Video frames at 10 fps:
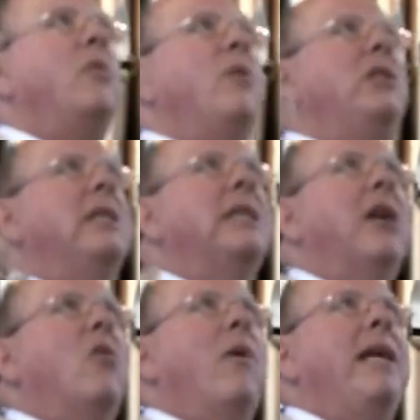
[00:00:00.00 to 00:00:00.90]
which is
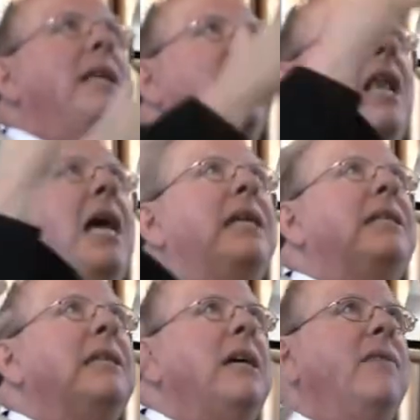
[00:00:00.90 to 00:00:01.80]
a great
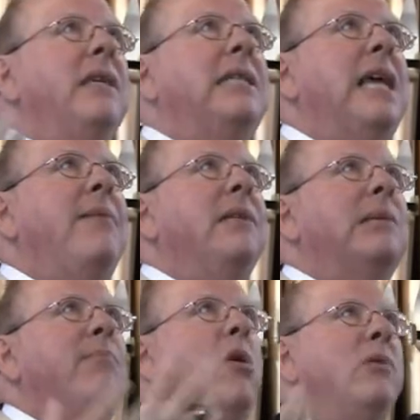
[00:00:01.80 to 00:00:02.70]
light, the same
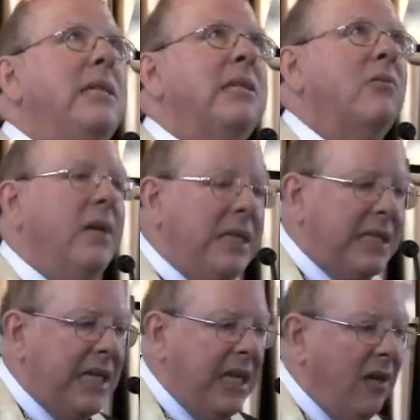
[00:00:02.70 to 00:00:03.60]
as Moses
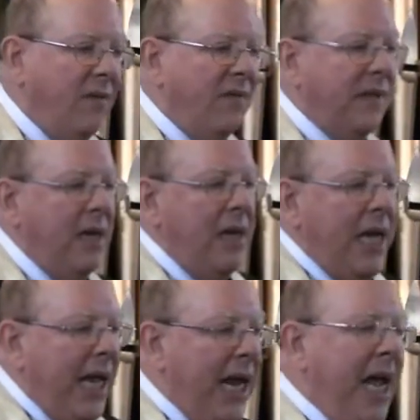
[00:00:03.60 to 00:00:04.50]
received.
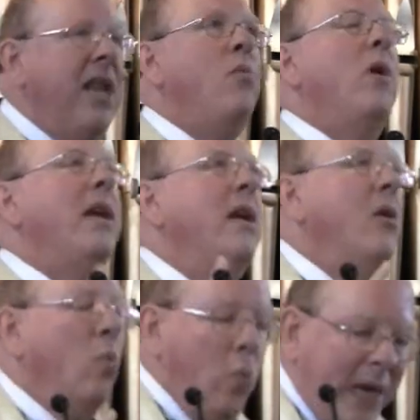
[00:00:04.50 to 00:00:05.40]
And anyone
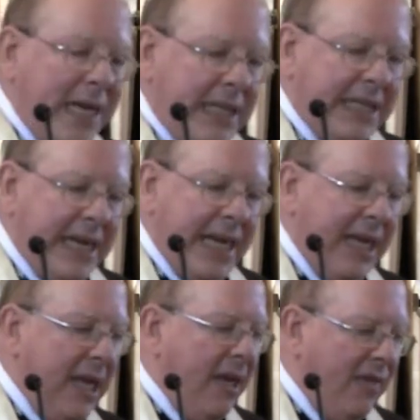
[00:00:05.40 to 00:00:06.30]

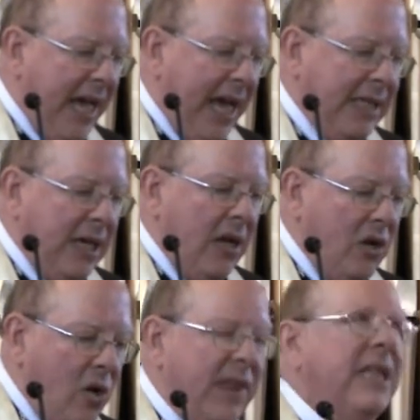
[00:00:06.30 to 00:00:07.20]
witnessing that
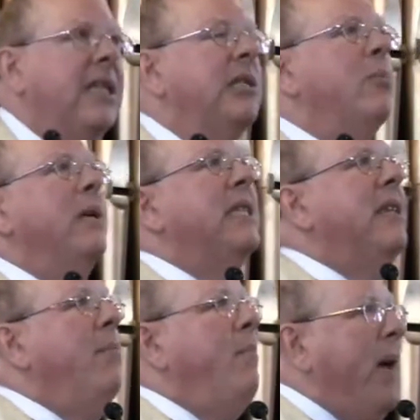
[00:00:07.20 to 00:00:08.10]
knew that this was
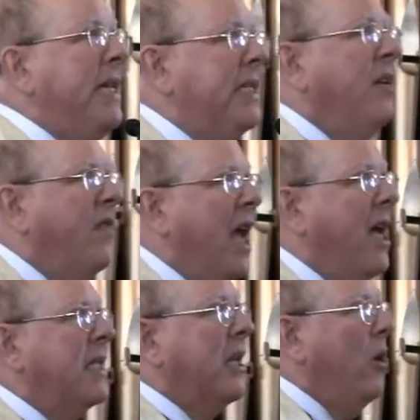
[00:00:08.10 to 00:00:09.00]
the best of God's